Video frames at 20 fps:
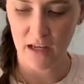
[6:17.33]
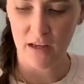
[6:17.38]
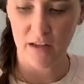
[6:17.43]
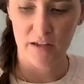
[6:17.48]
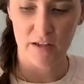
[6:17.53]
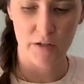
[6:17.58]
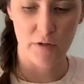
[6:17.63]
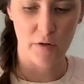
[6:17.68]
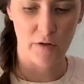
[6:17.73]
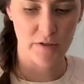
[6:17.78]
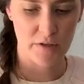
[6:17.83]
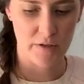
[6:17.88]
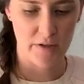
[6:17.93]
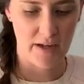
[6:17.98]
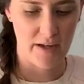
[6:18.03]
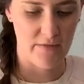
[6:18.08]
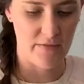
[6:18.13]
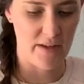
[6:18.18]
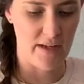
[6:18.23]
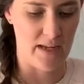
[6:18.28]
You also
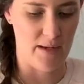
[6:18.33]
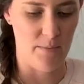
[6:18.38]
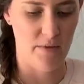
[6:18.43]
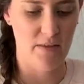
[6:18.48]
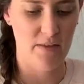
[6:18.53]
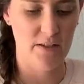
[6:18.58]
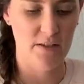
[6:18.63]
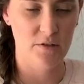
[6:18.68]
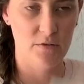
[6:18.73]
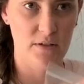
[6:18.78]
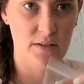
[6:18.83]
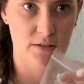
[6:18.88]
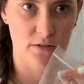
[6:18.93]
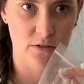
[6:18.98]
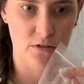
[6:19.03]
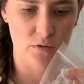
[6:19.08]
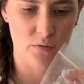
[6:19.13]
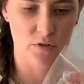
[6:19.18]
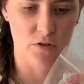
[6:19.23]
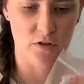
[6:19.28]
have amethyst
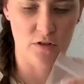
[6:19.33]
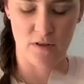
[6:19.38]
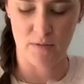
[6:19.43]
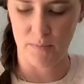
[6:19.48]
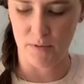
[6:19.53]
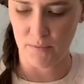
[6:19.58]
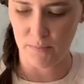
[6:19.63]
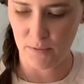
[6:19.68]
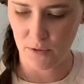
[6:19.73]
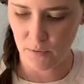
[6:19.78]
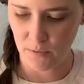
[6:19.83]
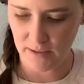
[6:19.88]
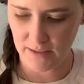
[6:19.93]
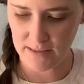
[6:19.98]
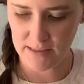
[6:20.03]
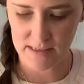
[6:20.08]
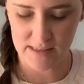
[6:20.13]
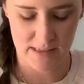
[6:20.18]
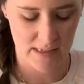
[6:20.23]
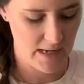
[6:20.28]
crystals, which are the purple
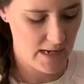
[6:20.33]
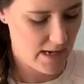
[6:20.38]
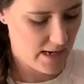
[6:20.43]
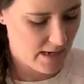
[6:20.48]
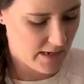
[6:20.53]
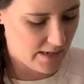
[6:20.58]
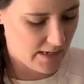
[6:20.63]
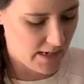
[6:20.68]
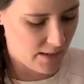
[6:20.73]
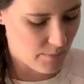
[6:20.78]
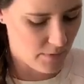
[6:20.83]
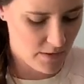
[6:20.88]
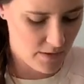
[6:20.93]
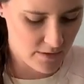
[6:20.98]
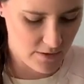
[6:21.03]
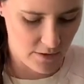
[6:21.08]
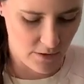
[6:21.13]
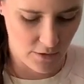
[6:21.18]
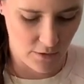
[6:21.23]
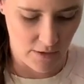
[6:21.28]
ones, and
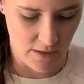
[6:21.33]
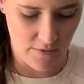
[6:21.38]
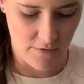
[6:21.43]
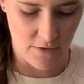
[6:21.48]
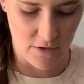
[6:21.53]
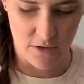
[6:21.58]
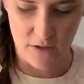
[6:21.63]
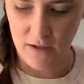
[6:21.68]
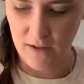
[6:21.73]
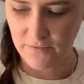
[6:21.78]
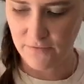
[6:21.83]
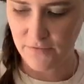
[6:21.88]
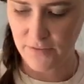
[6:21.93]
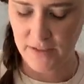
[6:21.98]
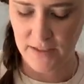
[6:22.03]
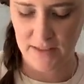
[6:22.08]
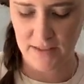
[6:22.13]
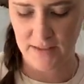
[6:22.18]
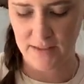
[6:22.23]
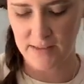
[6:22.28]
amethyst are great for
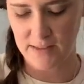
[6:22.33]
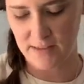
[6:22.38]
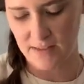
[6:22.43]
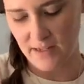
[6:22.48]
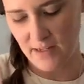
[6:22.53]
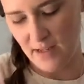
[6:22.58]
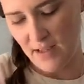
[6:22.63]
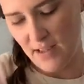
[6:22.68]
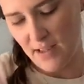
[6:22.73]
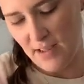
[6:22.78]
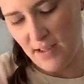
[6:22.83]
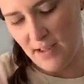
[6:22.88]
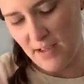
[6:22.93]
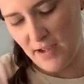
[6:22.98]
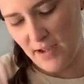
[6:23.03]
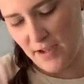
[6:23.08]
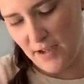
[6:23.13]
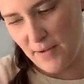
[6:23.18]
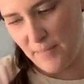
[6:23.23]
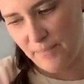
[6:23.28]
confidence,
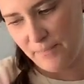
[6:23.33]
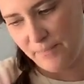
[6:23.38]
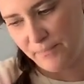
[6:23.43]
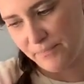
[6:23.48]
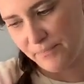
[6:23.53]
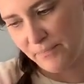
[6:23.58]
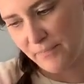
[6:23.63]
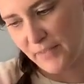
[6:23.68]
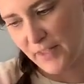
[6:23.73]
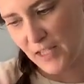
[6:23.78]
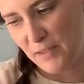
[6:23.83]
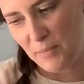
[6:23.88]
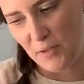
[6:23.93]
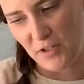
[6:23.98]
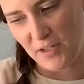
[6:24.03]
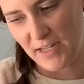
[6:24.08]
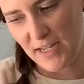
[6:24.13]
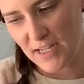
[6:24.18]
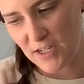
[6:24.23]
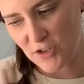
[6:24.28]

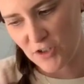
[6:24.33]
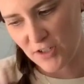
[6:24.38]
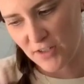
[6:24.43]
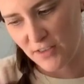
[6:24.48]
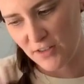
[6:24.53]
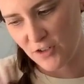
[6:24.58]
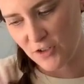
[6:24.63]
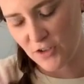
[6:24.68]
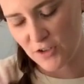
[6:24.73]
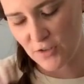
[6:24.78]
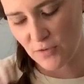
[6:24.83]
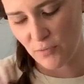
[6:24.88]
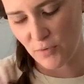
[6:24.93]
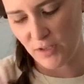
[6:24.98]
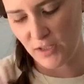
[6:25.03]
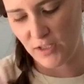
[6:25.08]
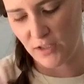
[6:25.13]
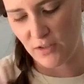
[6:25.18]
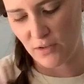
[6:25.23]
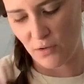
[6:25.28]
communication. They're just a
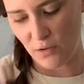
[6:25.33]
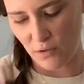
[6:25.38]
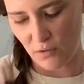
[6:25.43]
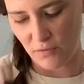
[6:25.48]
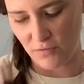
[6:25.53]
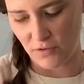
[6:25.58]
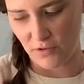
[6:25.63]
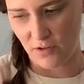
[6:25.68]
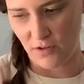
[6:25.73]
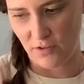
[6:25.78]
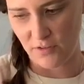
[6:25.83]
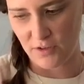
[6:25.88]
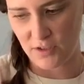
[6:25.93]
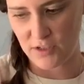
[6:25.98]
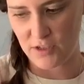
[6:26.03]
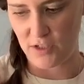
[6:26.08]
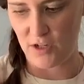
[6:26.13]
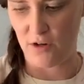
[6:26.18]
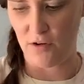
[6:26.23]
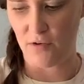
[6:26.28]
really good overall
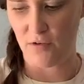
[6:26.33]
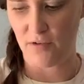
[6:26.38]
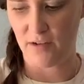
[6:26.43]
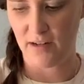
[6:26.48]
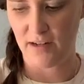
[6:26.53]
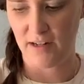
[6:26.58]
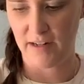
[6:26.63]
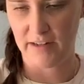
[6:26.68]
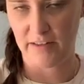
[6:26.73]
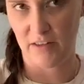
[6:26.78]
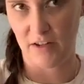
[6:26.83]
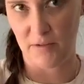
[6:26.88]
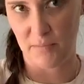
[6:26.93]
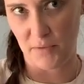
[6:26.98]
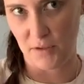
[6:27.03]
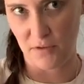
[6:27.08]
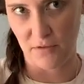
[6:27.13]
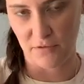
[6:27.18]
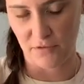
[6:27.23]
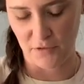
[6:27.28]
stone, and they're
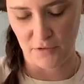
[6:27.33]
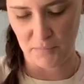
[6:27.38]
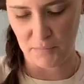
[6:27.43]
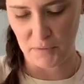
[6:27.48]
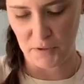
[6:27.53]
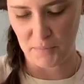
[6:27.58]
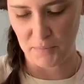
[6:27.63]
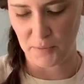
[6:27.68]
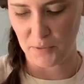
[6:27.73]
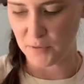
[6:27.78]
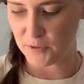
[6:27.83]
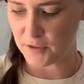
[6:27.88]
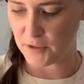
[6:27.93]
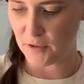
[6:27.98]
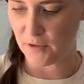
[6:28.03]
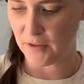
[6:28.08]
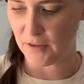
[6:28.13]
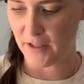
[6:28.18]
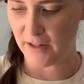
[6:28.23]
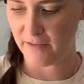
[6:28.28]
beautiful in purple,
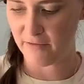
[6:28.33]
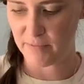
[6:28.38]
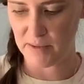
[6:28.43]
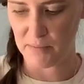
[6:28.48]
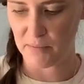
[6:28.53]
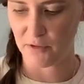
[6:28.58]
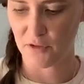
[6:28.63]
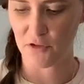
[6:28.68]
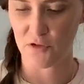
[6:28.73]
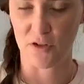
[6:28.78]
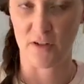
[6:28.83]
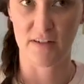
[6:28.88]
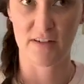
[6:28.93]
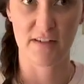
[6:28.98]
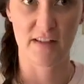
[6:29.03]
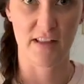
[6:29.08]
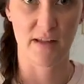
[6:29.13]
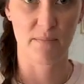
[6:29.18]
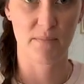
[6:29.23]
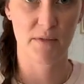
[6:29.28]
so a lot of people are drawn
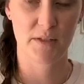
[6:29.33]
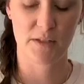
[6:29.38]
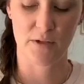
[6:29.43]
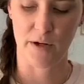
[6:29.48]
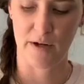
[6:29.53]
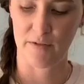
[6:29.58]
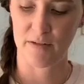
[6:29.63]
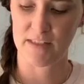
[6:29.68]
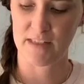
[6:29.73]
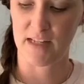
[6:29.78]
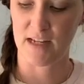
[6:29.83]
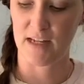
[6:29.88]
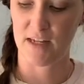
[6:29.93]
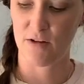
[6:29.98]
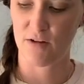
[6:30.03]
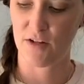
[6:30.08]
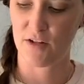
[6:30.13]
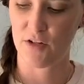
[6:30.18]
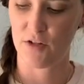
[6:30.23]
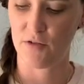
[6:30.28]
to them. So I would say
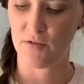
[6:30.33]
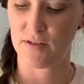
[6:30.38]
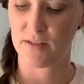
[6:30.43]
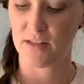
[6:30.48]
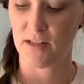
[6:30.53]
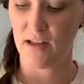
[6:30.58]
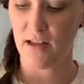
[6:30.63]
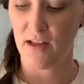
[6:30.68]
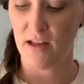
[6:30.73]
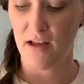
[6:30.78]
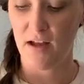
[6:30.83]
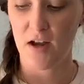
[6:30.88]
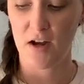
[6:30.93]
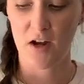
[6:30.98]
you can use a